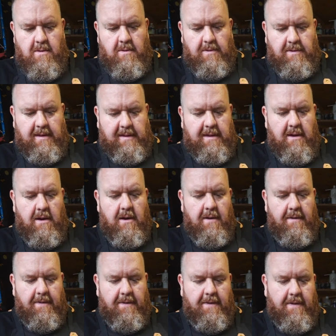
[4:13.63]
Take it
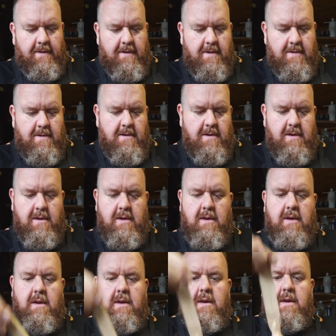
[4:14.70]
off,
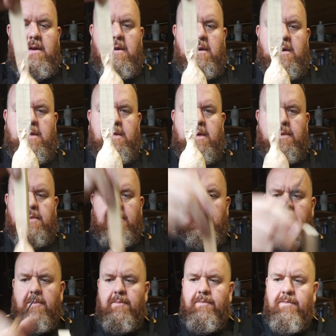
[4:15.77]
and there we
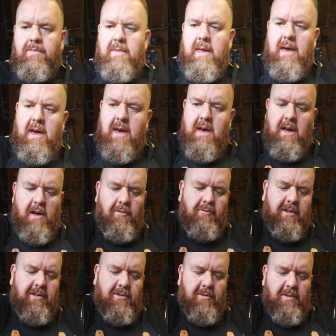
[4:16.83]
go. I'll
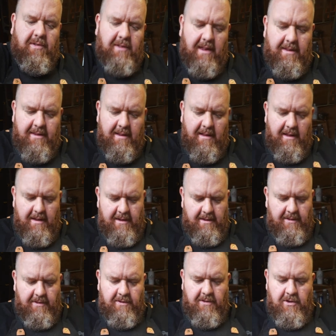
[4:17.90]
redo the centre
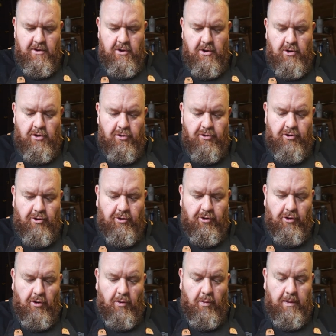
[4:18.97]
lines just
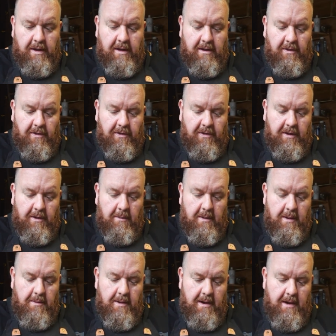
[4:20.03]
so we can see
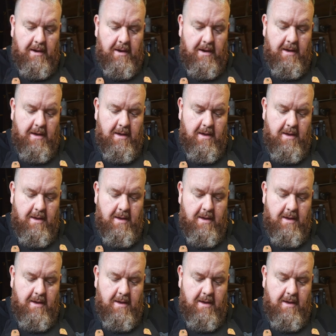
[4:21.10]
where we are.